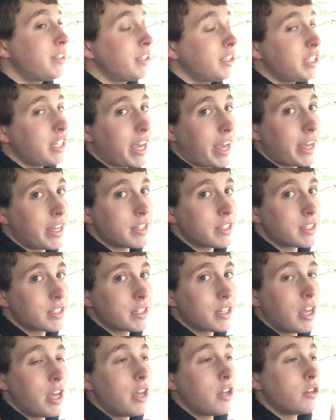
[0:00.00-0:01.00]

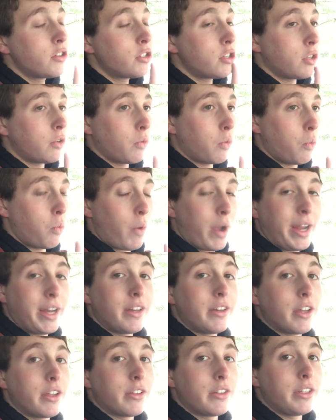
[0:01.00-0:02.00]
suggest to
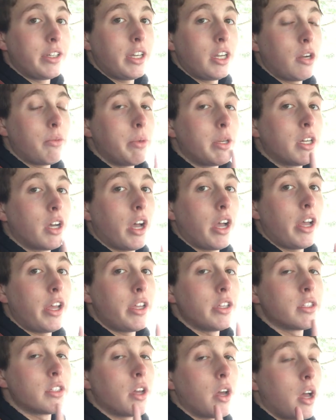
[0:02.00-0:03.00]
wait another year,
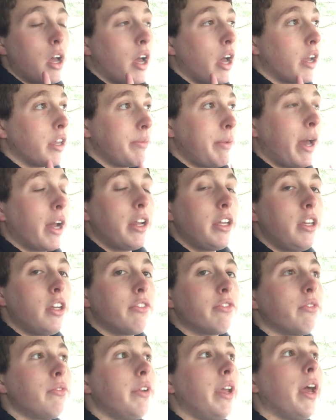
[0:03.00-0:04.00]
because about a
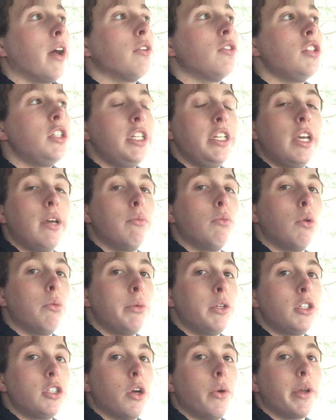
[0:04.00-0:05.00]
year from now, GM will
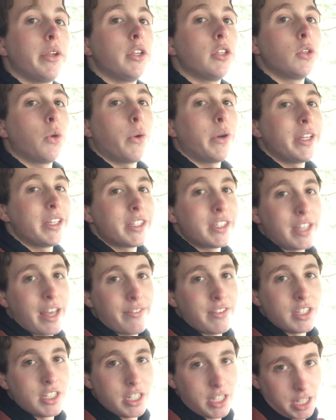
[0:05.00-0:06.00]
be showing the
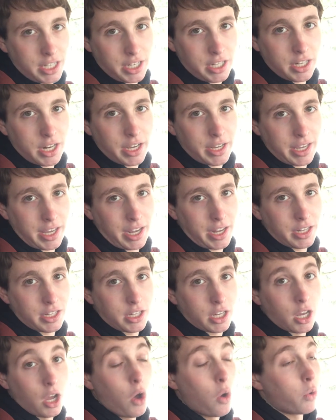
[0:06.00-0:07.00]
2017
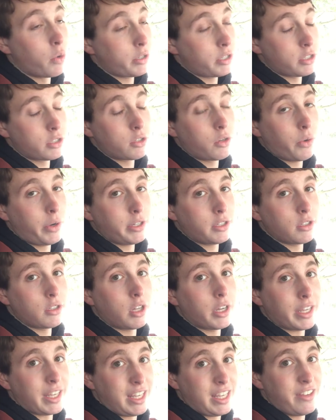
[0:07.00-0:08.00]
Acadia, which is going to
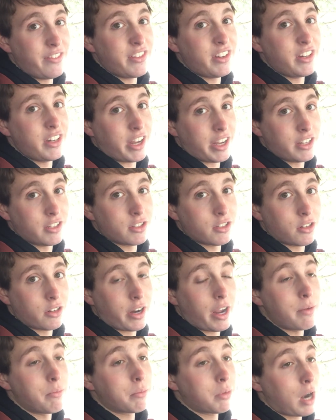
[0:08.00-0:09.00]
look even
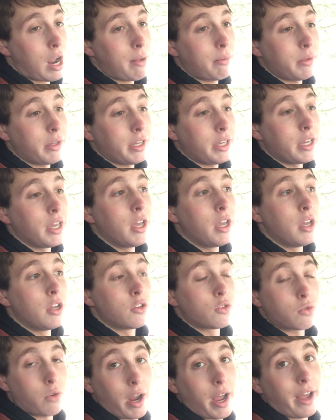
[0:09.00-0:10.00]
nicer and probably
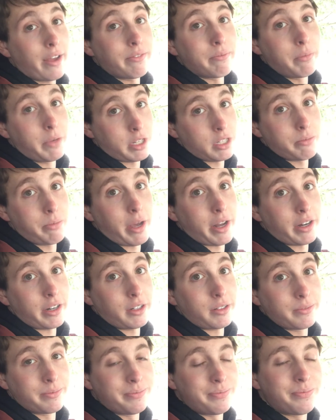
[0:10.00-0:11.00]
drive much
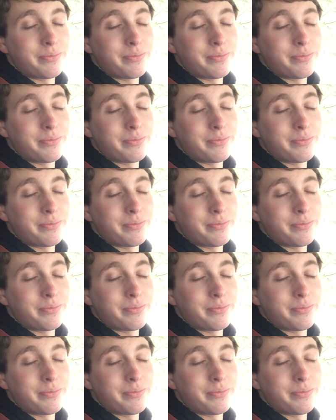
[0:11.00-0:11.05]
better.